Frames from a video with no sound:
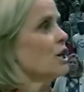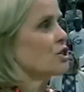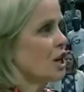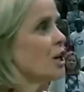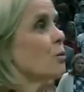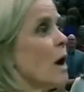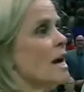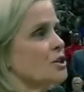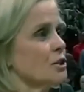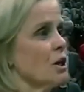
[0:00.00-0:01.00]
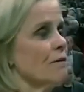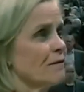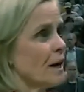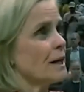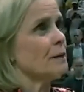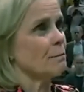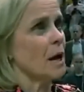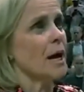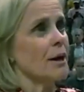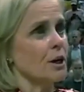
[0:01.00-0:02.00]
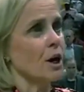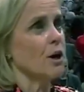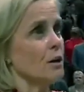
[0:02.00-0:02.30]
They deserve it. They had a tremendous